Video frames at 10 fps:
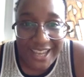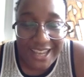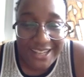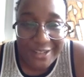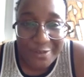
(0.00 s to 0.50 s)

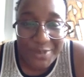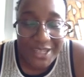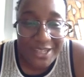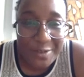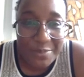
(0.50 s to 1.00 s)
and
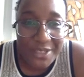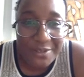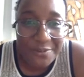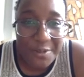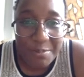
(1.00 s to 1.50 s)
get a
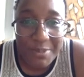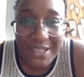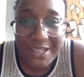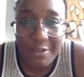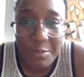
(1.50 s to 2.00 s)
bit
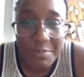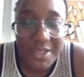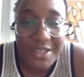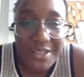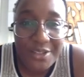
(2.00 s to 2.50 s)
familiar and
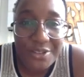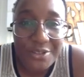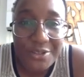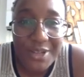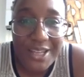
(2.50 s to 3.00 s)
meet
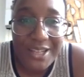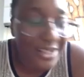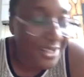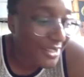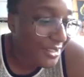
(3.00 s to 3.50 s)
you and
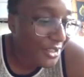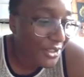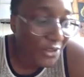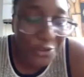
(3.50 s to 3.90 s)
learn, you know,